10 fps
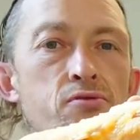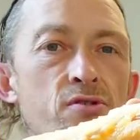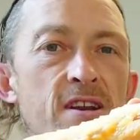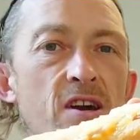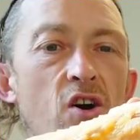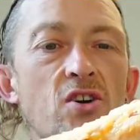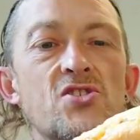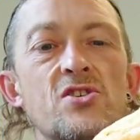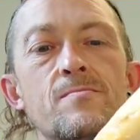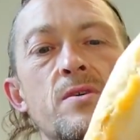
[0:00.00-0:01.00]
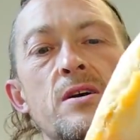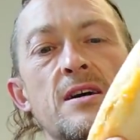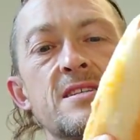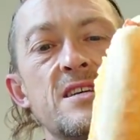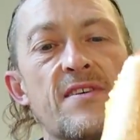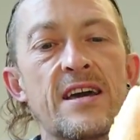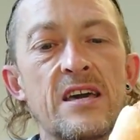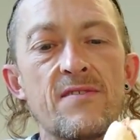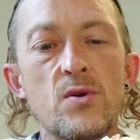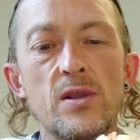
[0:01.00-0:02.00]
Pretty awesome. I'll see if I
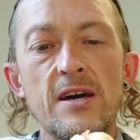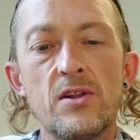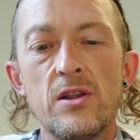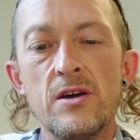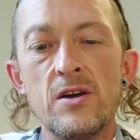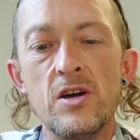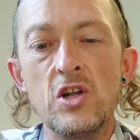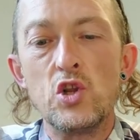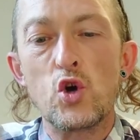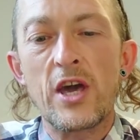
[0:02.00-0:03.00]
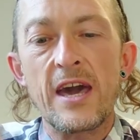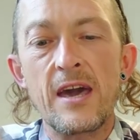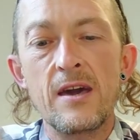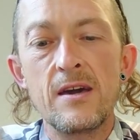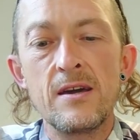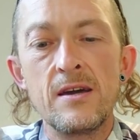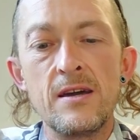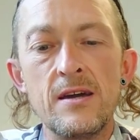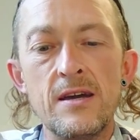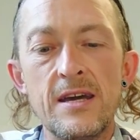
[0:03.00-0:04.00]
can give you a little looky
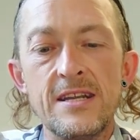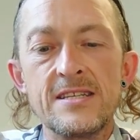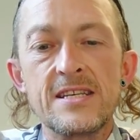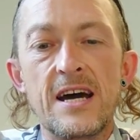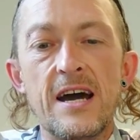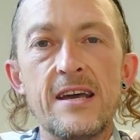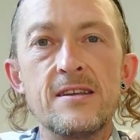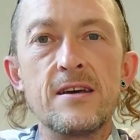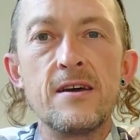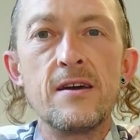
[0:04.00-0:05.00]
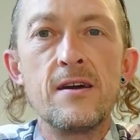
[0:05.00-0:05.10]
inside.